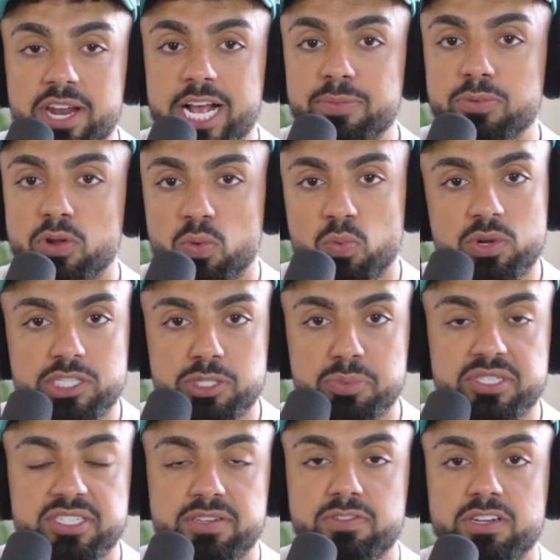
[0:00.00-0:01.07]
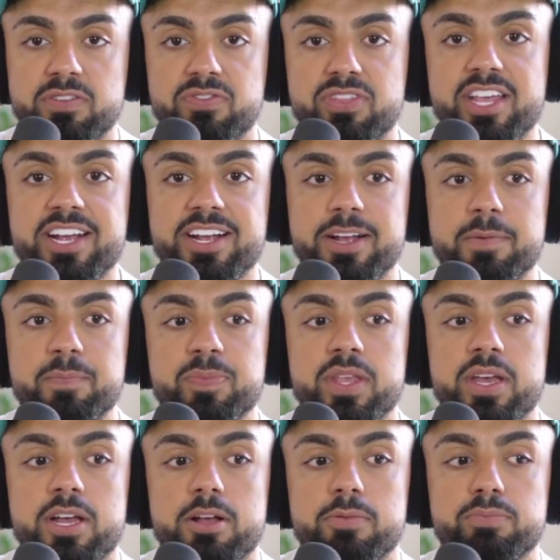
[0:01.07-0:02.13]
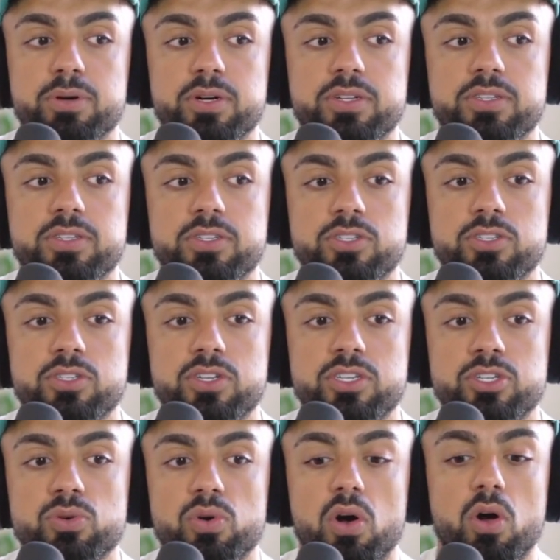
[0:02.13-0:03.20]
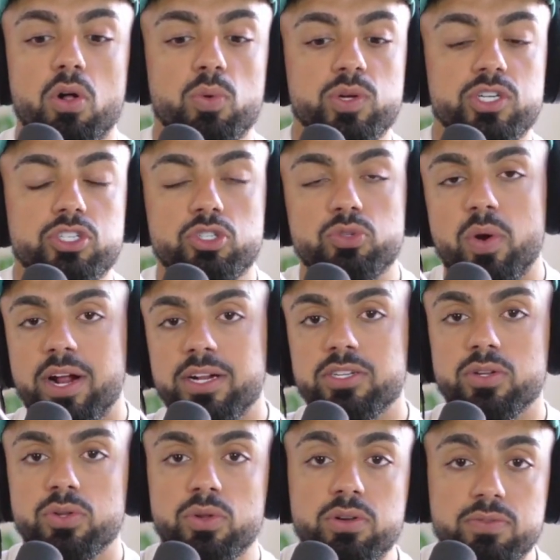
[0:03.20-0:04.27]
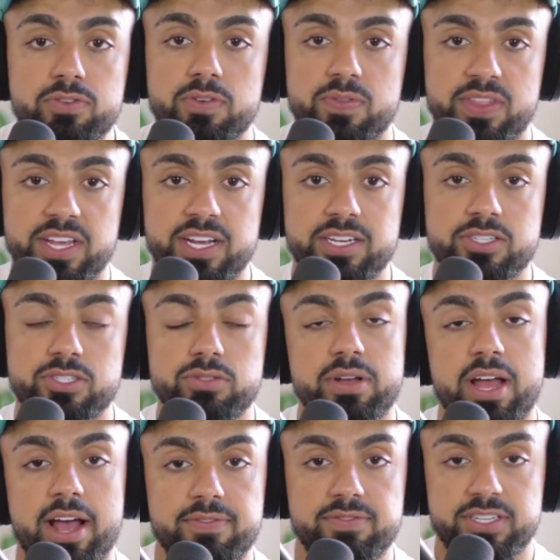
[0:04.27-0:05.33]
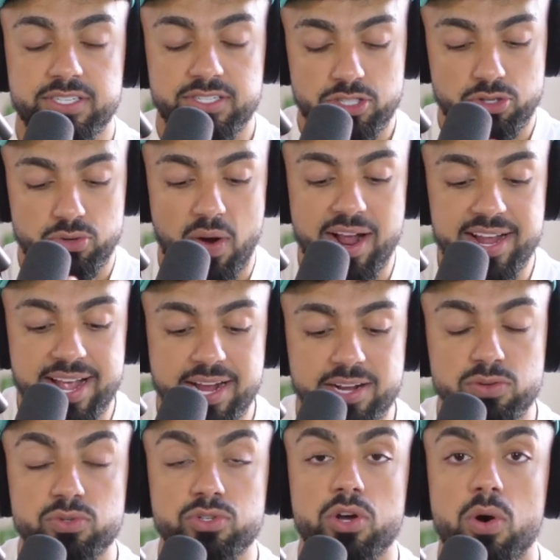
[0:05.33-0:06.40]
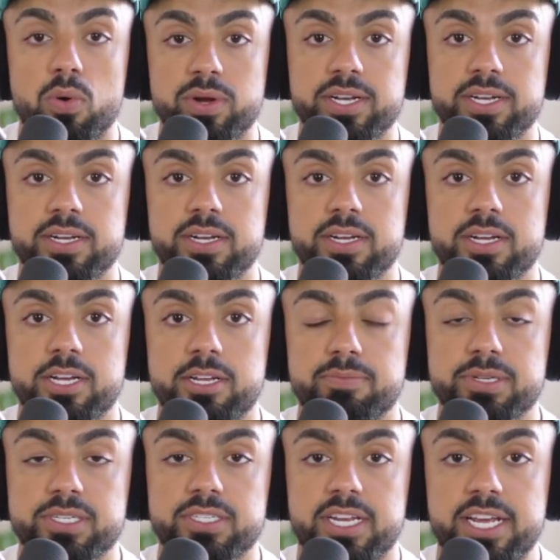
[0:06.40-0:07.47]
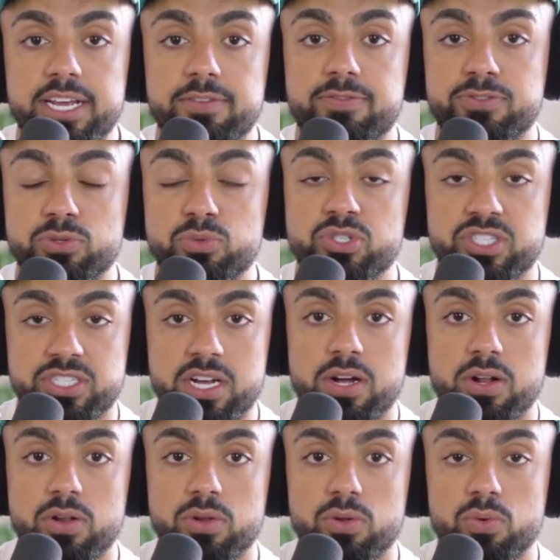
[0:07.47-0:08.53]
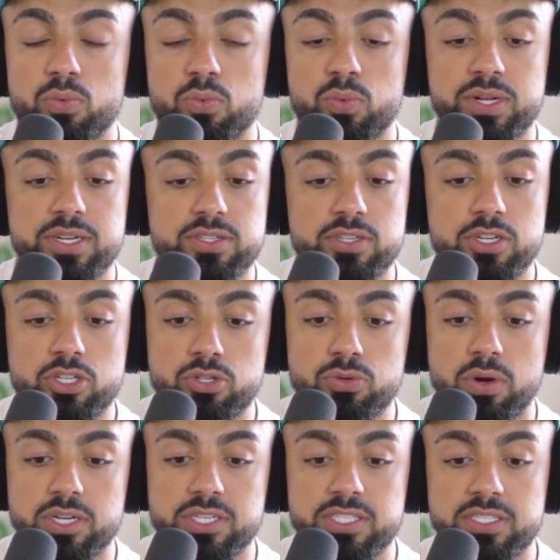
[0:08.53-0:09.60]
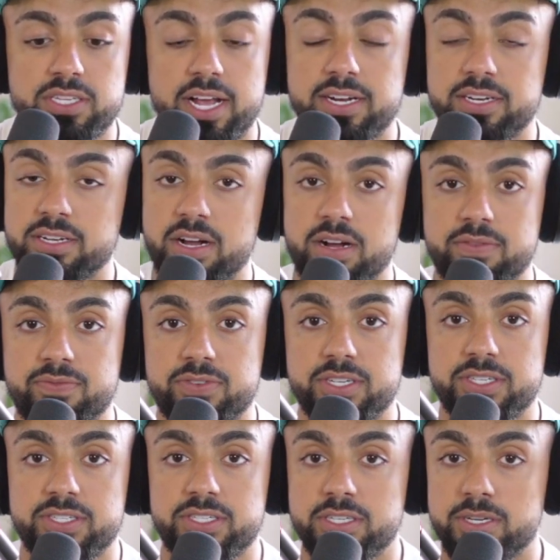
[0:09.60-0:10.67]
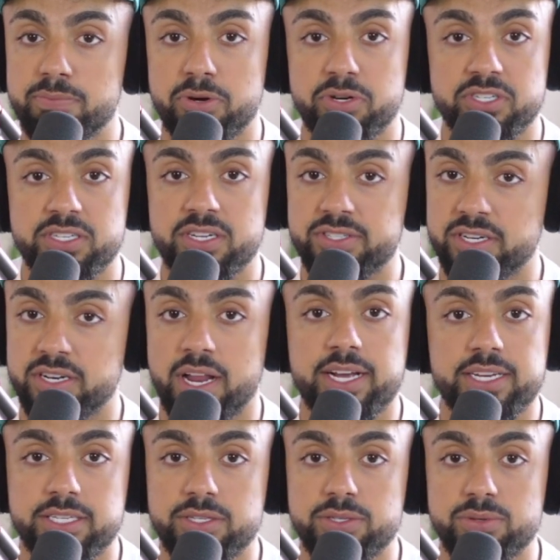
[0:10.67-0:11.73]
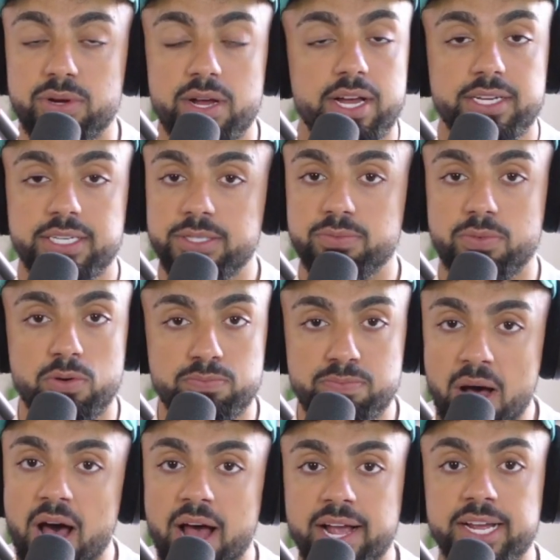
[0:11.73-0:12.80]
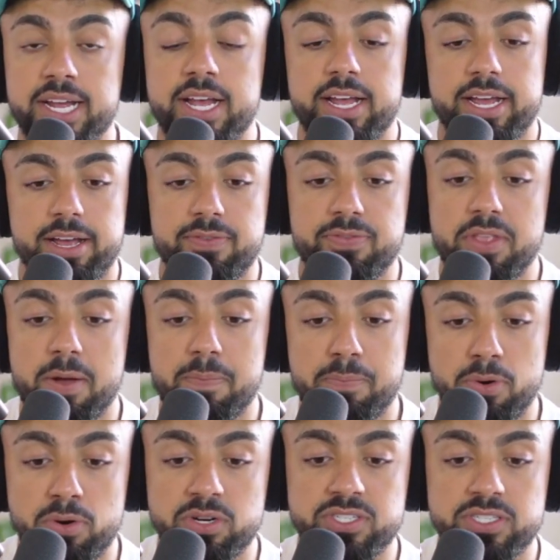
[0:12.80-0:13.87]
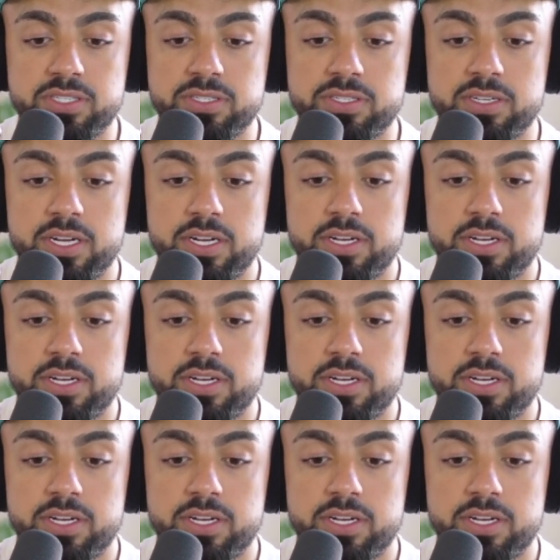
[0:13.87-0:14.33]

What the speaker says: label on one specific thing. But you're always trying to look for things to have this triangle going. Because if you sell with the trust and the confidence and the person doesn't like you, he won't buy. If a person